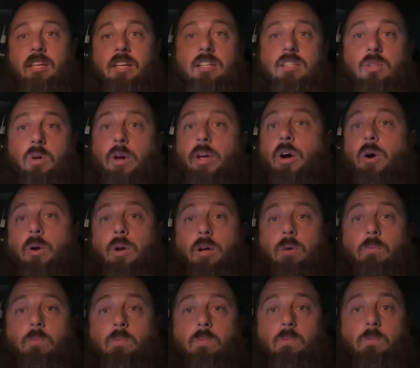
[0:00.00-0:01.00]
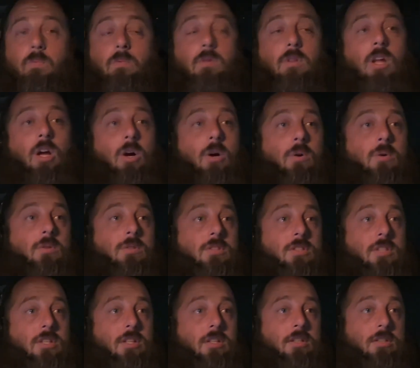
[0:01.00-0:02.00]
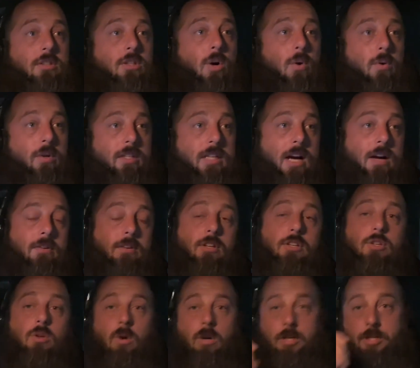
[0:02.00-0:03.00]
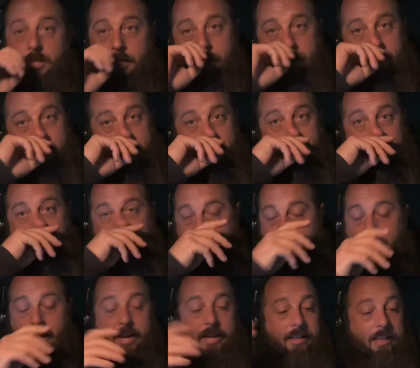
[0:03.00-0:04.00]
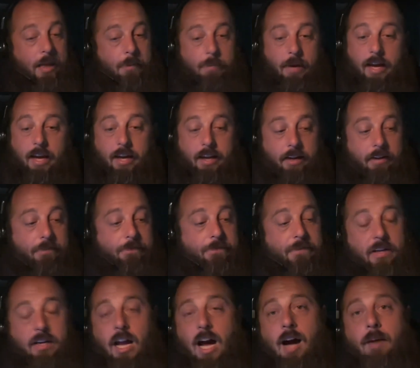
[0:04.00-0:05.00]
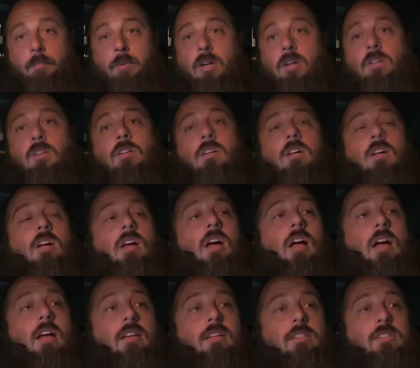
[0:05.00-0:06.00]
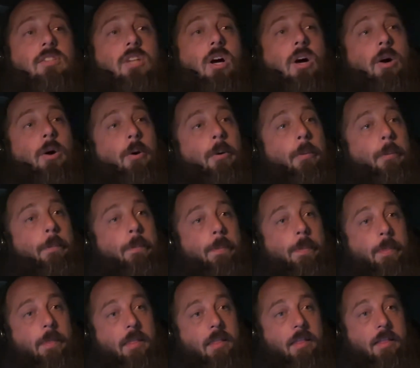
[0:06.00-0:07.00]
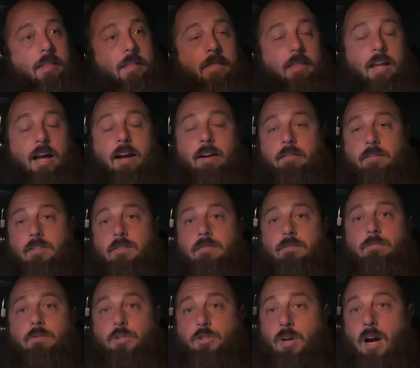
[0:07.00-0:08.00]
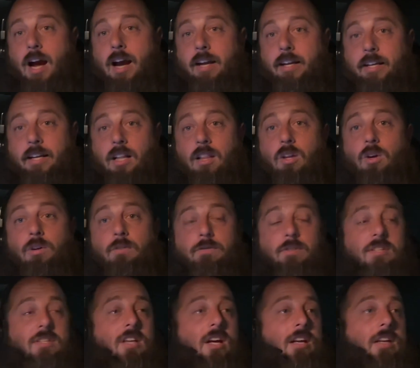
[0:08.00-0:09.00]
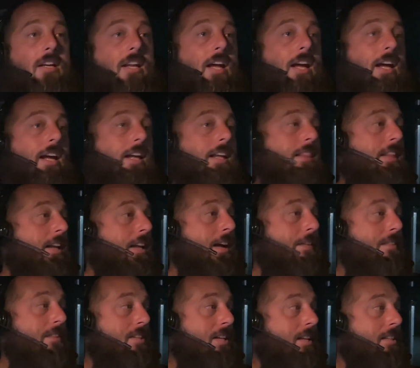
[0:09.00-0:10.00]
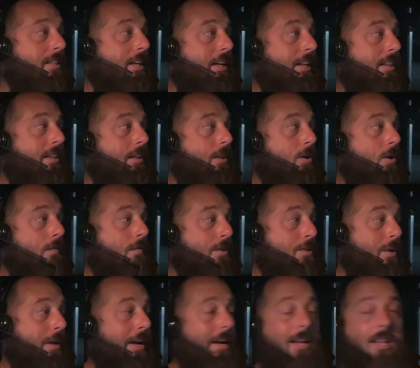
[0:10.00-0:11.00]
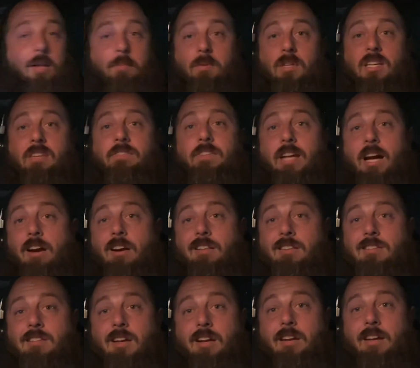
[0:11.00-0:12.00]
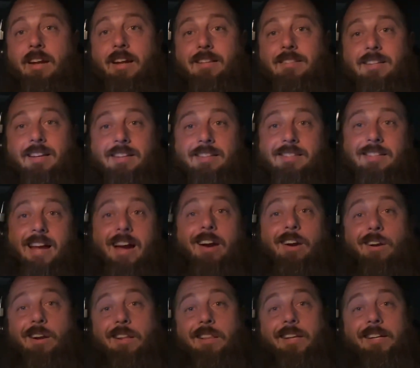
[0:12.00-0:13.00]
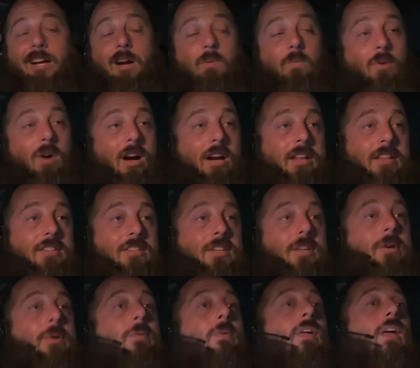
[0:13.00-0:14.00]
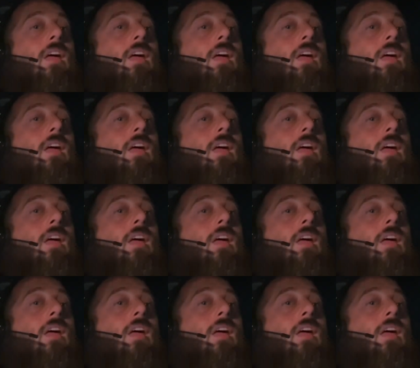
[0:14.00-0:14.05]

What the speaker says: Toyota loads going down to Georgia, and they pay phenomenal. So I was trying to get a load for Sunday. They never sent anything over, so I ended up leaving out on Sunday instead of Saturday like I wanted to,